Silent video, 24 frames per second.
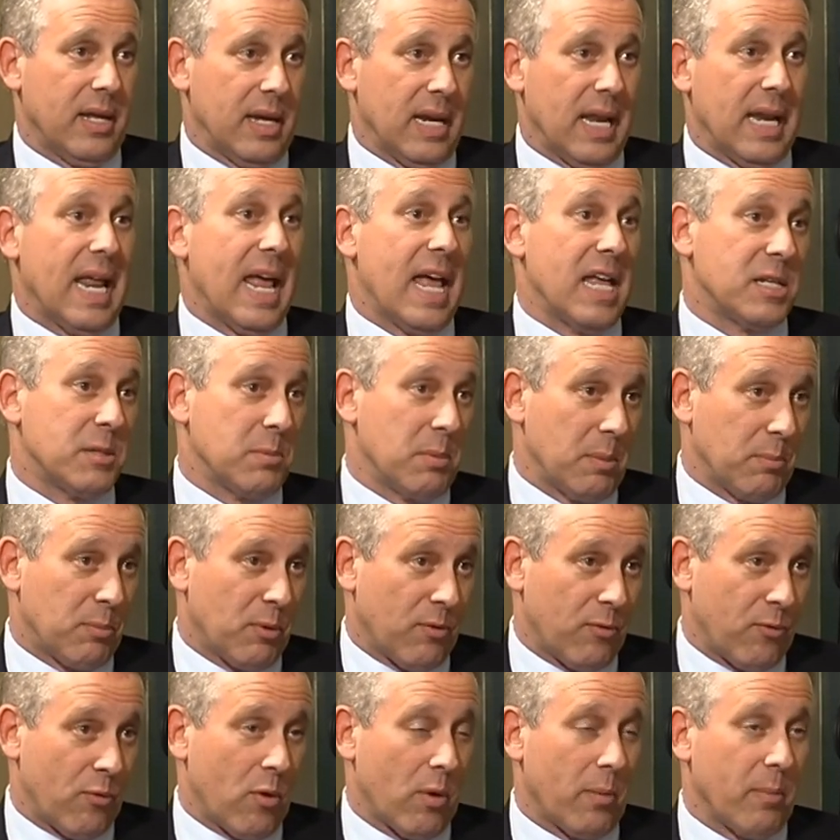enhancement
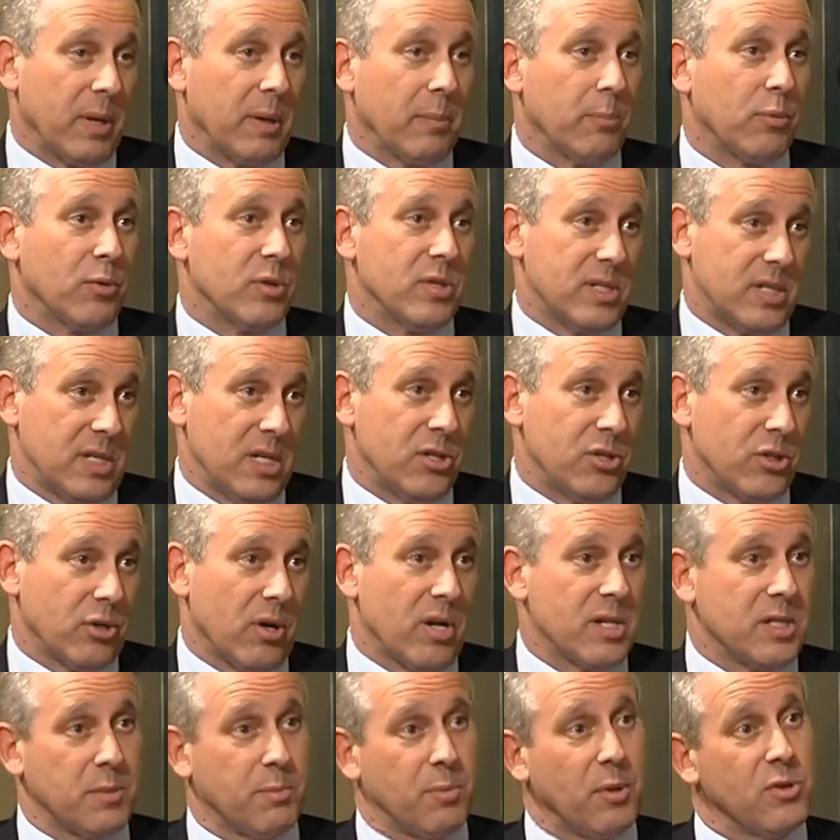performing procedure
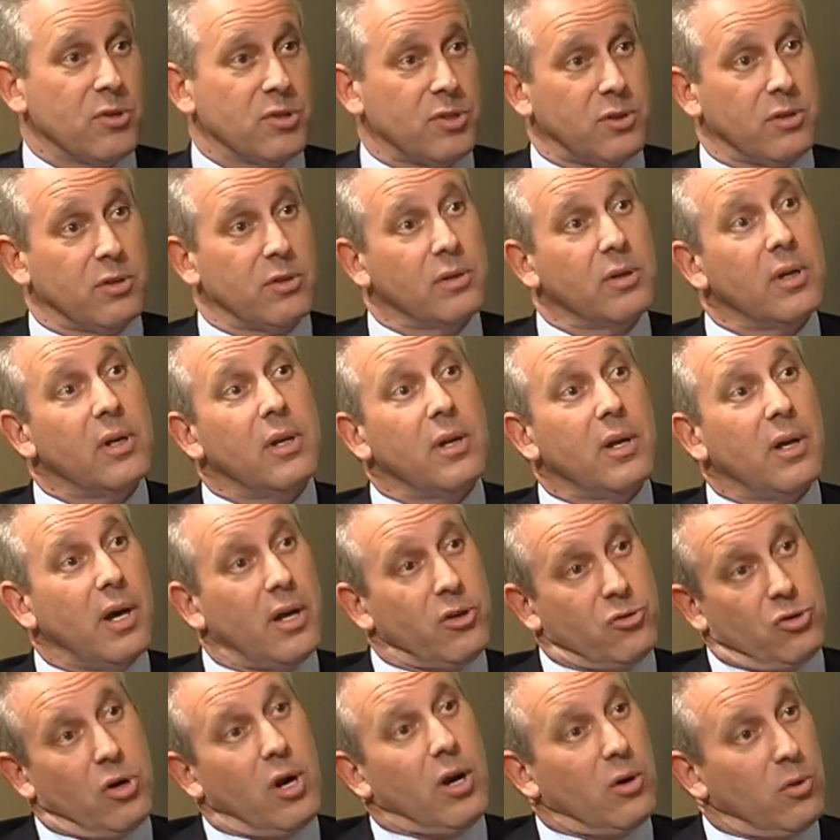as opposed to a
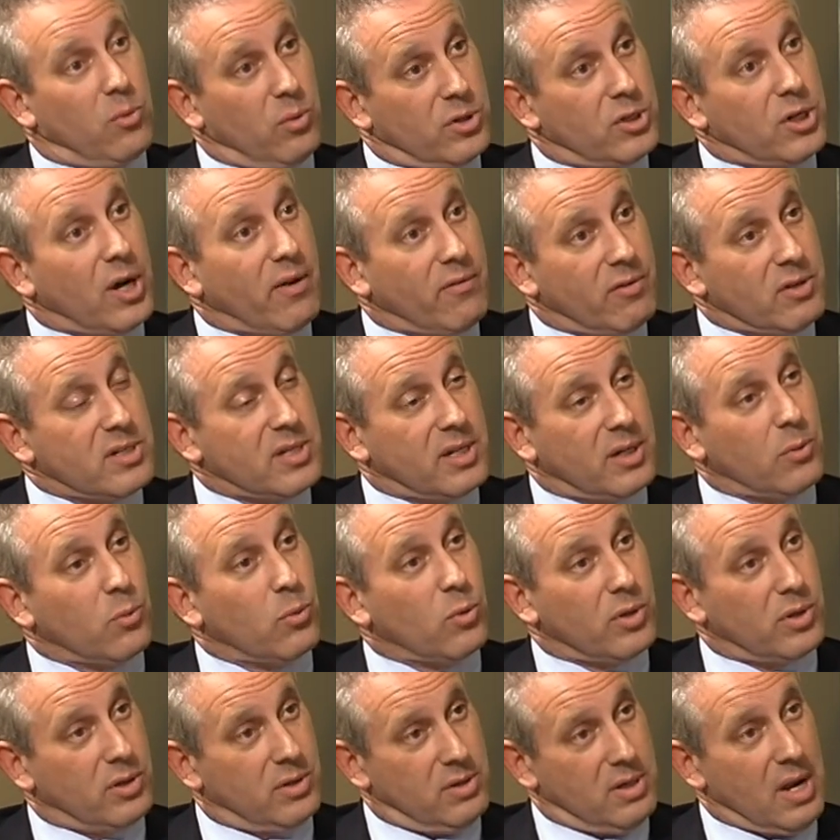drug, which obviously
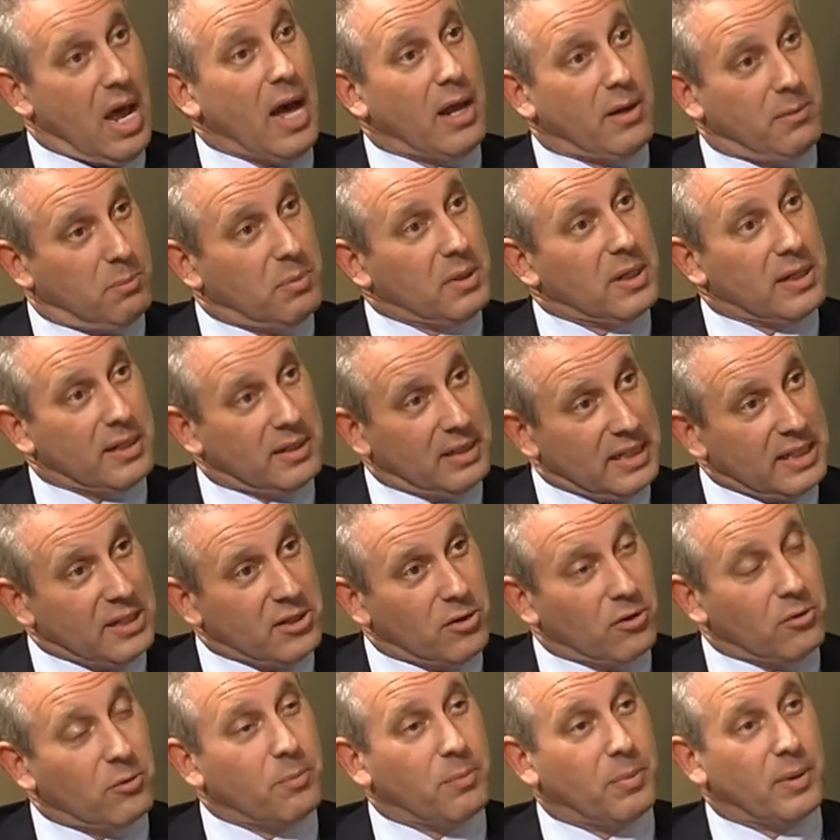would not be
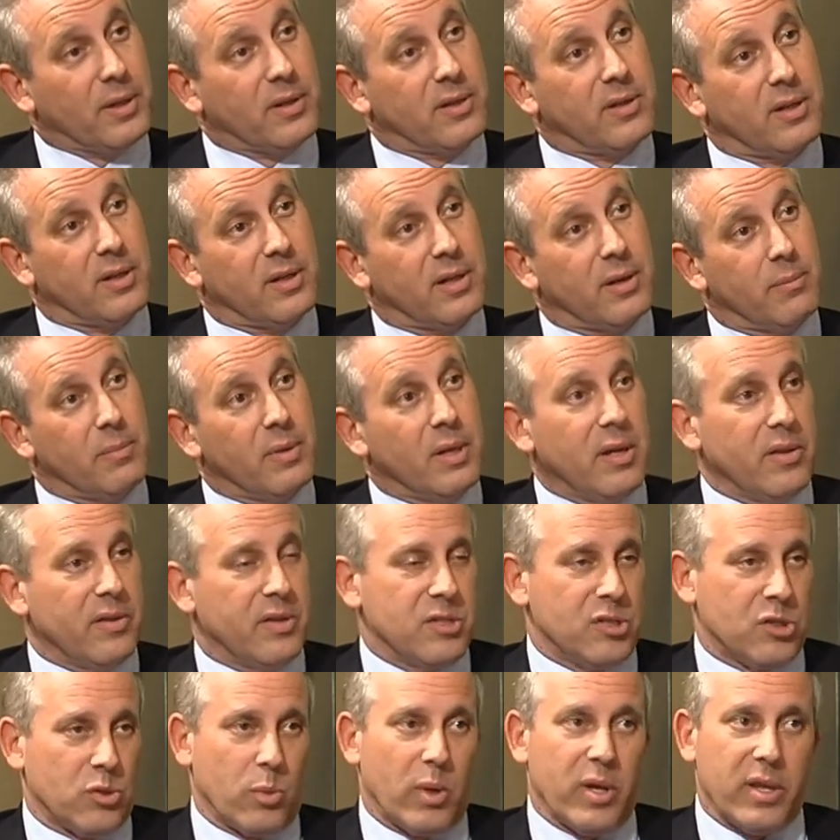legal, but
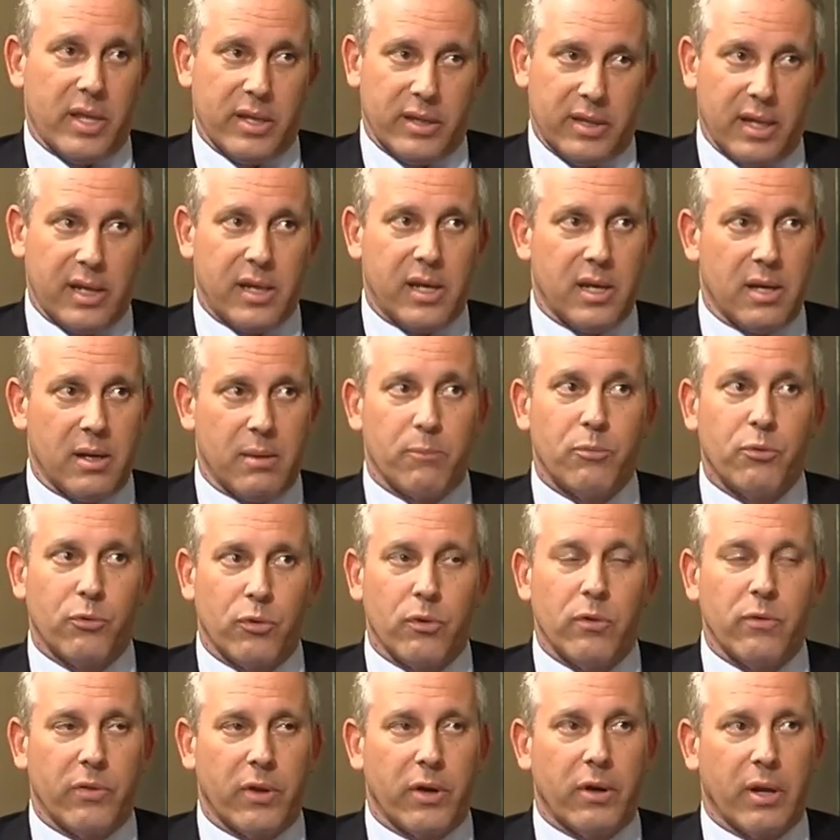this is a way that they can
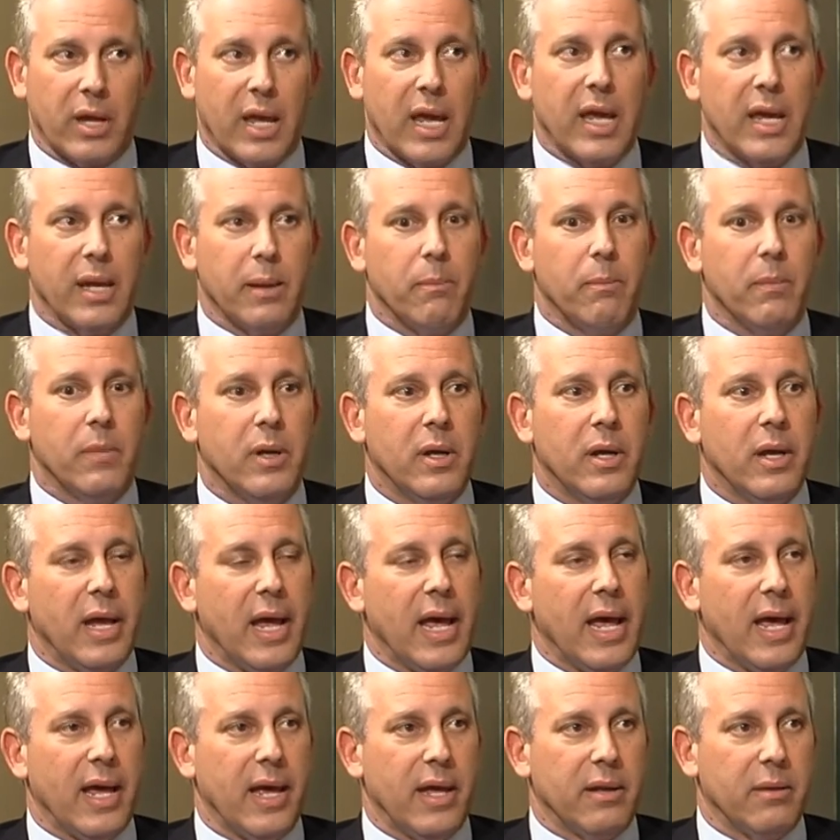improve their game,
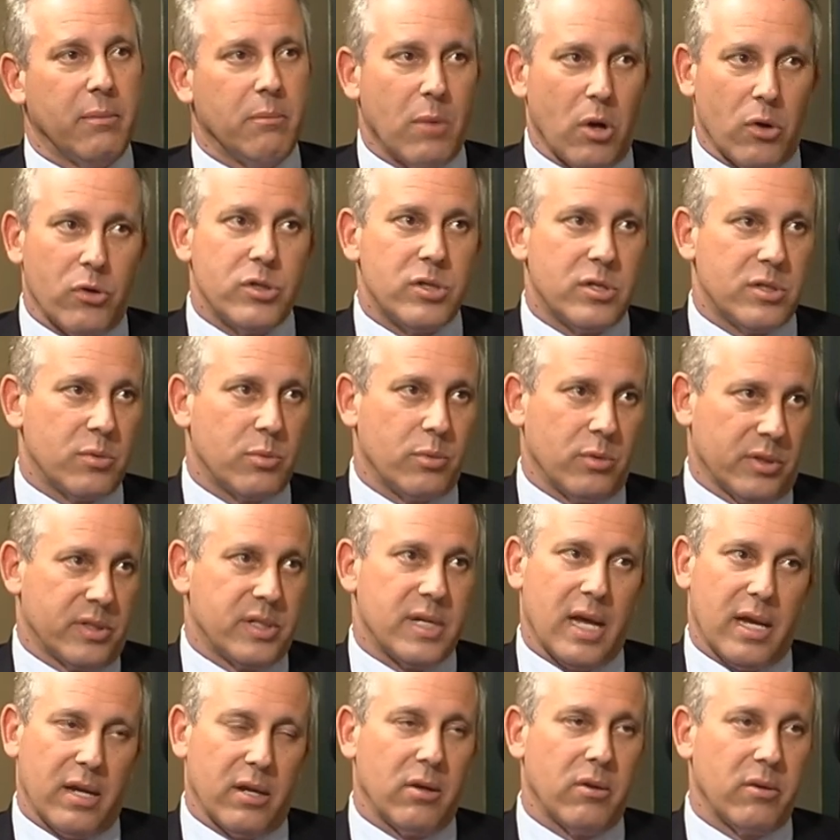and most will
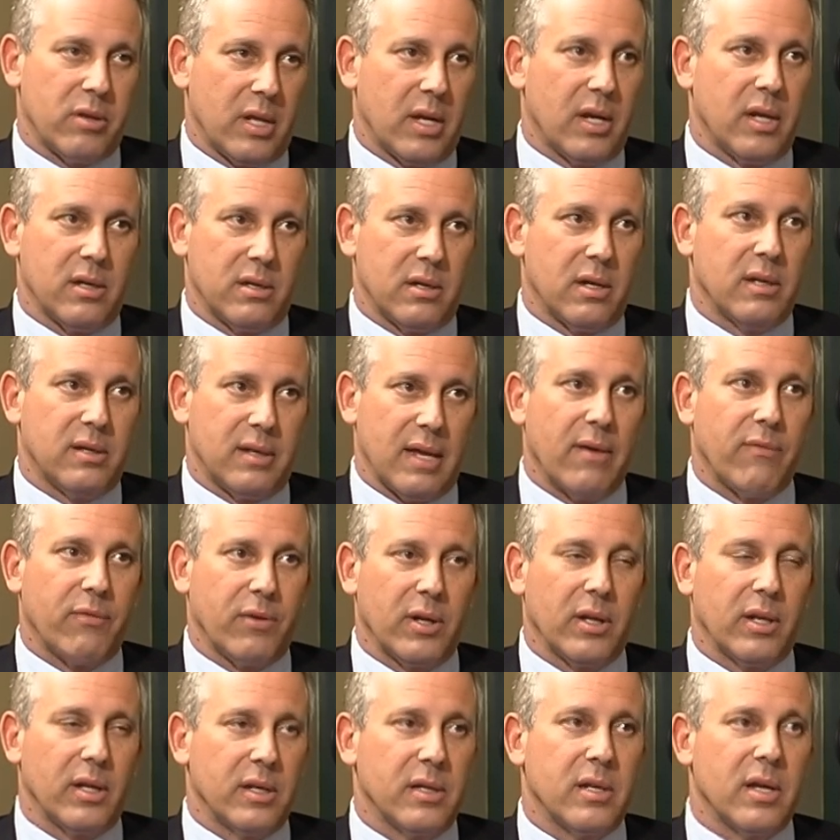tell you that it
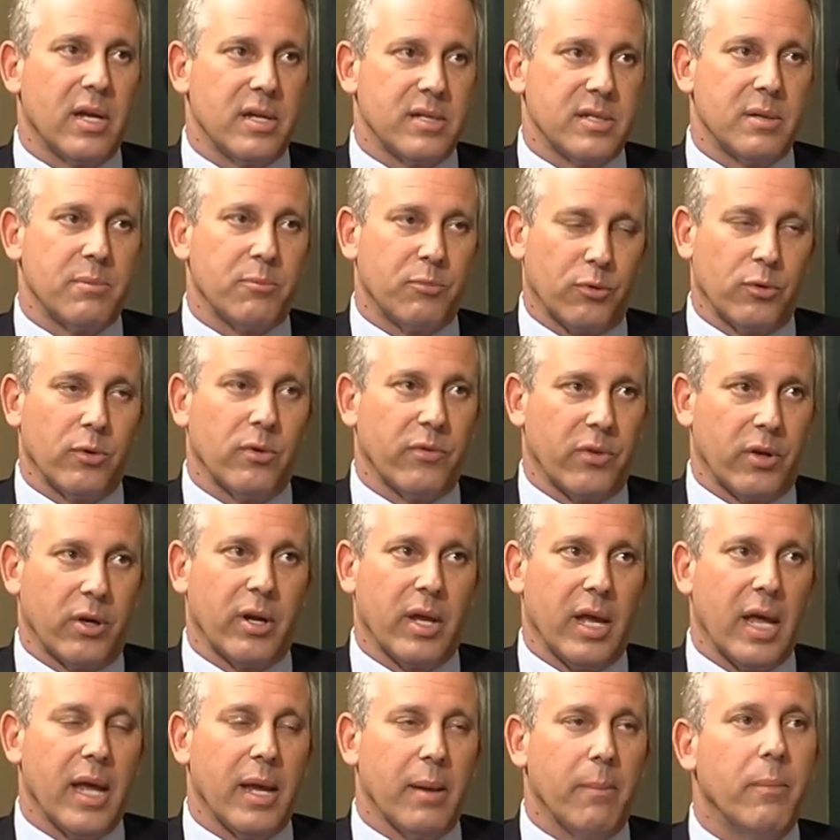definitely does improve their
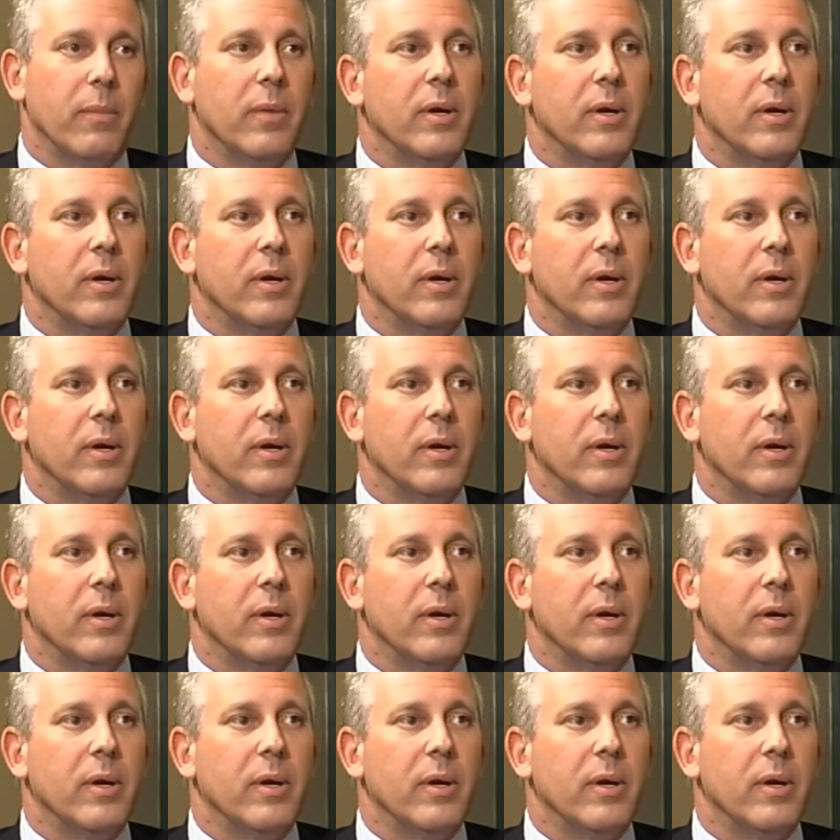game.